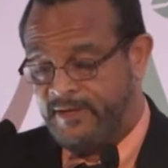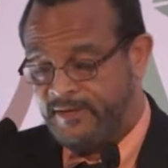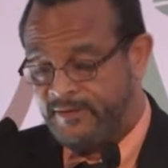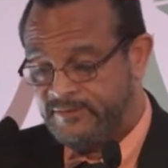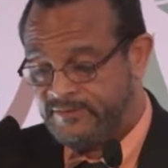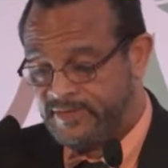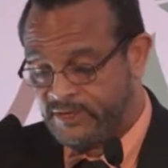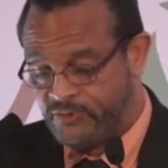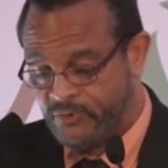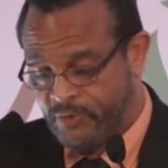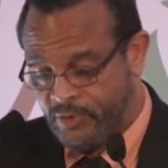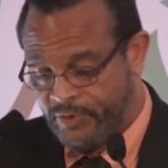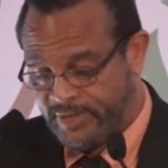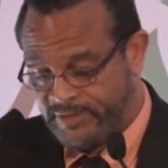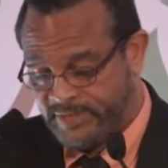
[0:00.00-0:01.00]
sexual
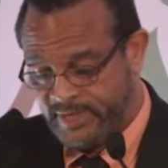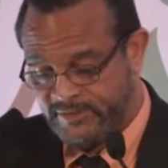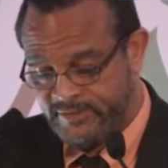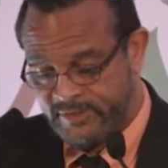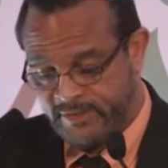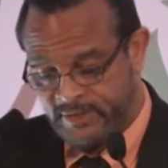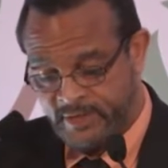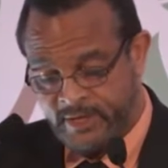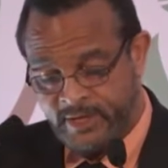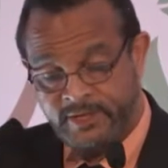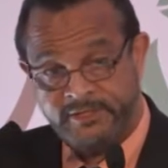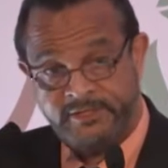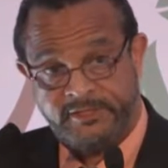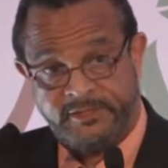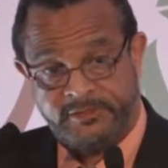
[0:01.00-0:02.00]
orientation,
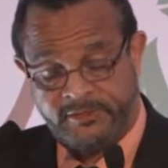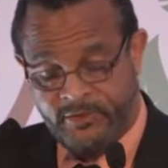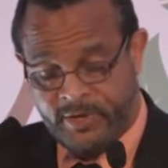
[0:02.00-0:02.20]
gender